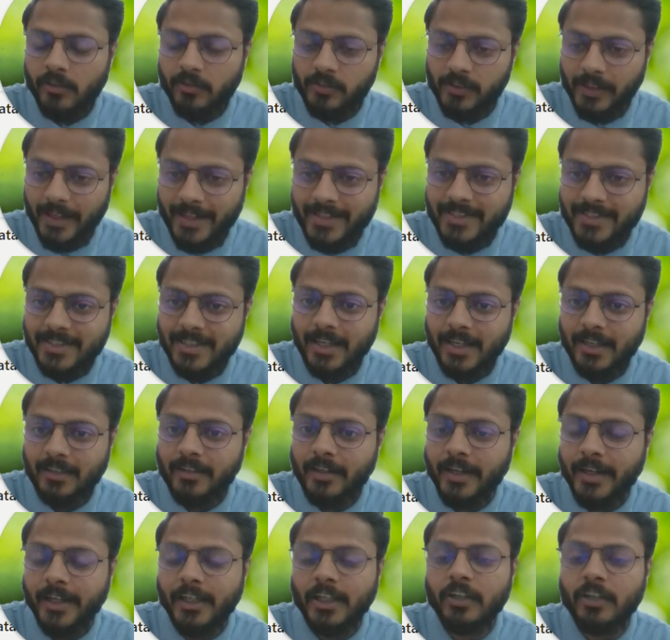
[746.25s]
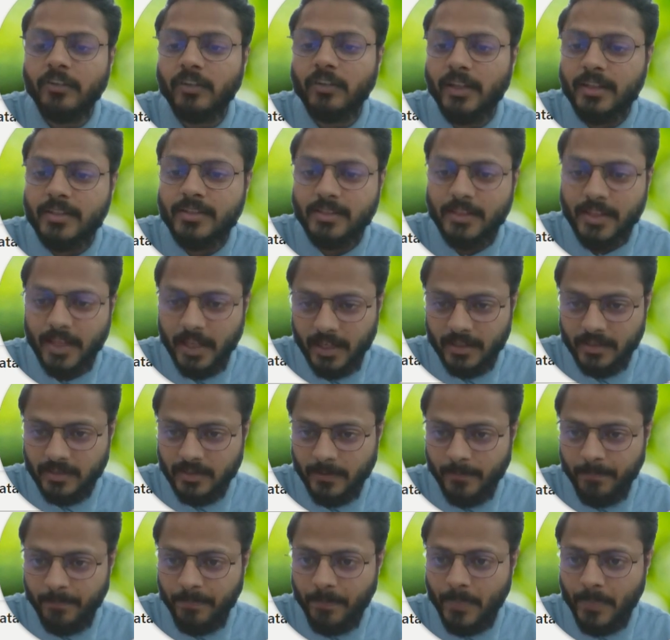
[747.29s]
let's say the interval is days.